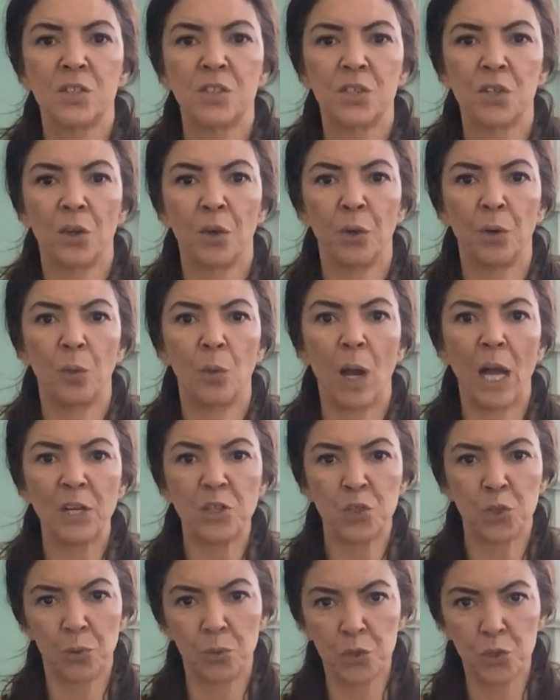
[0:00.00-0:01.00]
So I
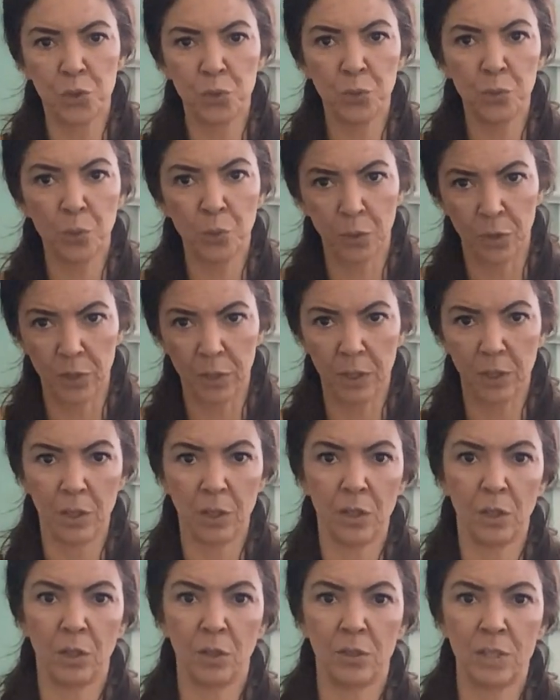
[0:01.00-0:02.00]
showed you
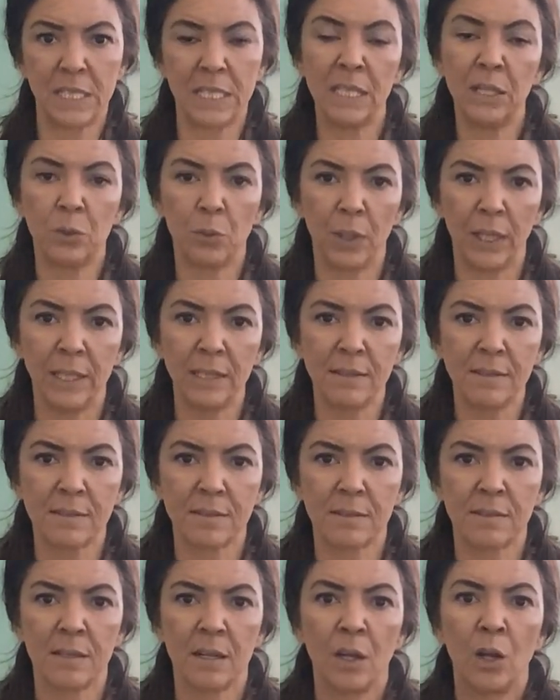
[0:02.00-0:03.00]
the
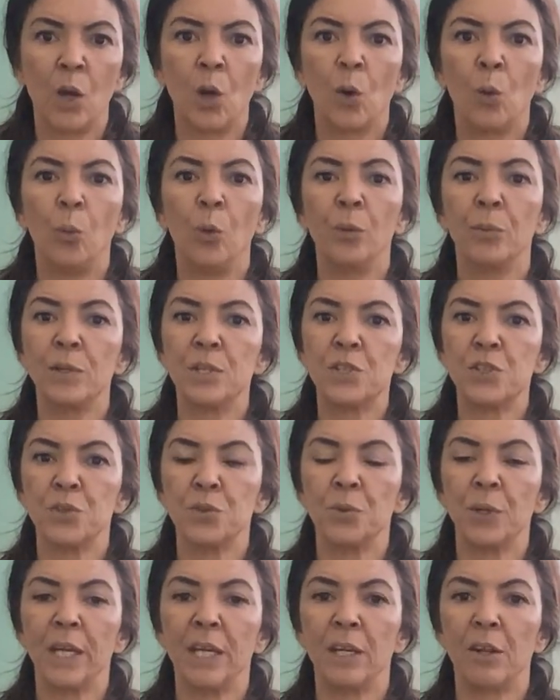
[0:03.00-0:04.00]
sequence. We would
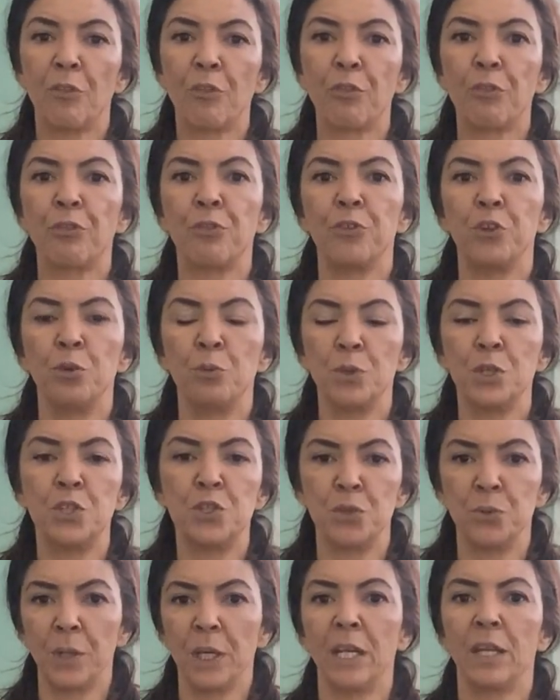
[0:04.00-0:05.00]
do it, you would
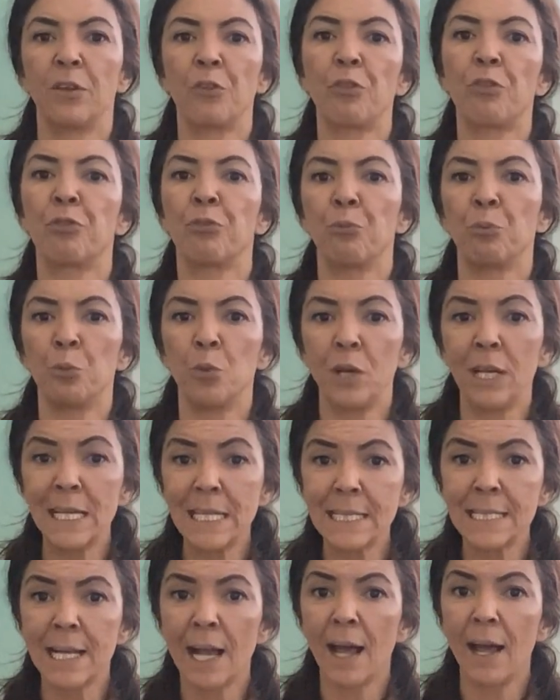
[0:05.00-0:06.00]
do it
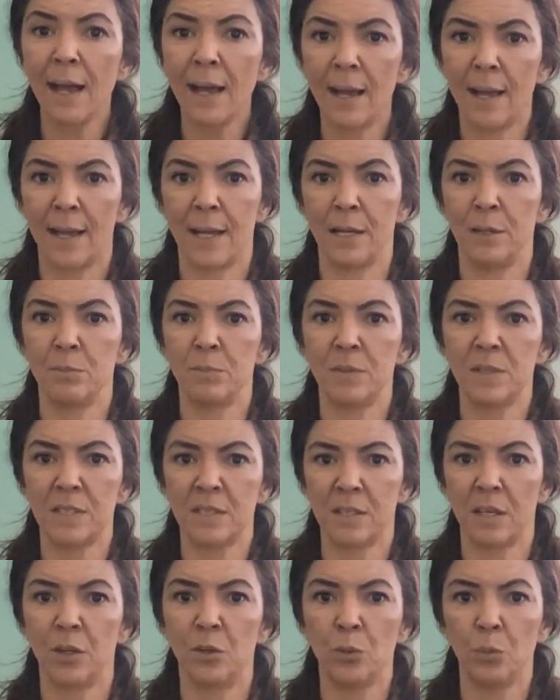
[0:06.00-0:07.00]
3 times
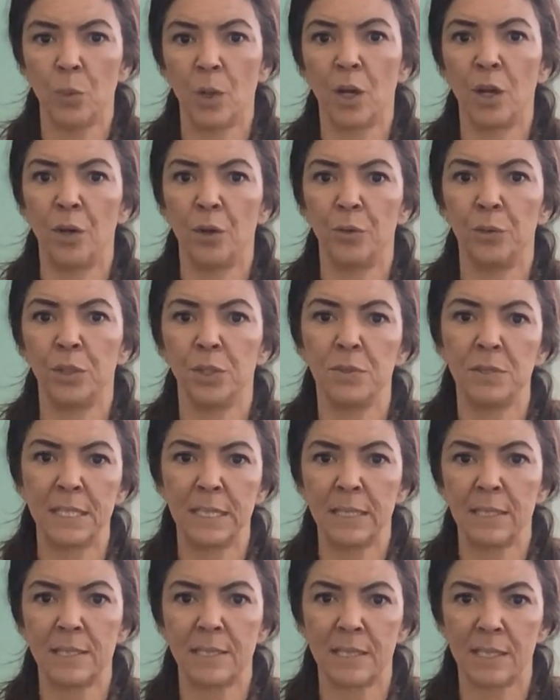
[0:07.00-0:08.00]
in a row using
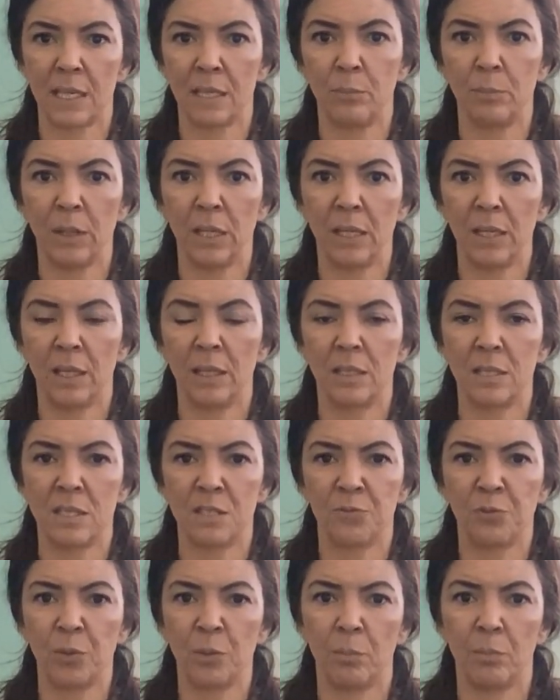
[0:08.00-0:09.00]
the statement and the
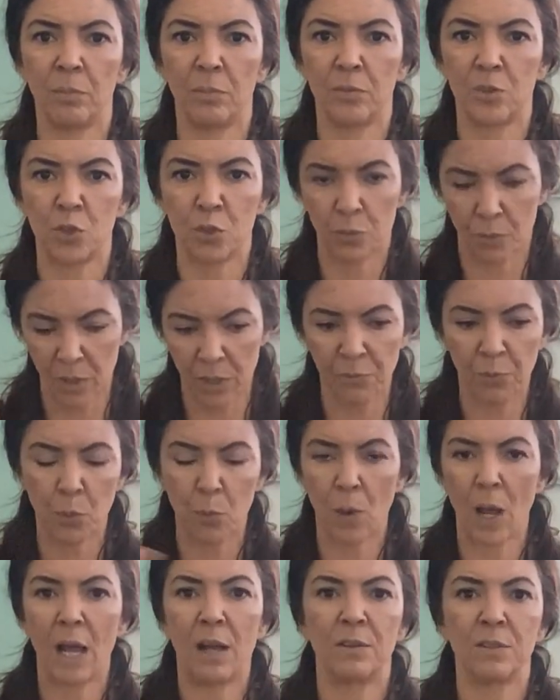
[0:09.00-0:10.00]
different 3 different
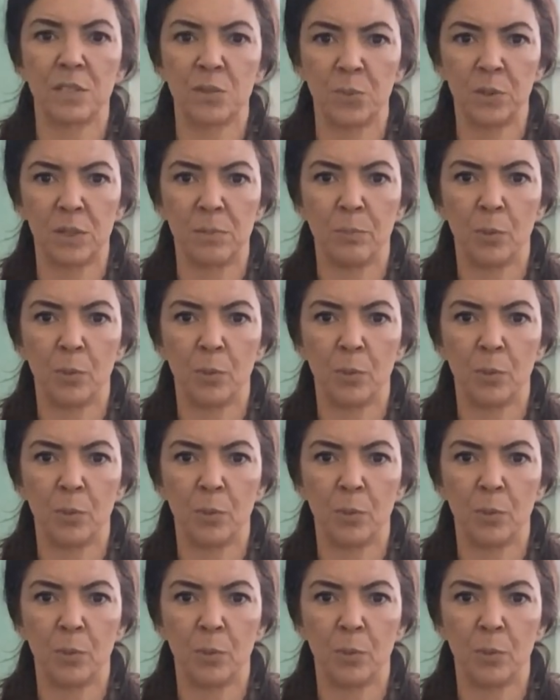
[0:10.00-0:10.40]
rounds with the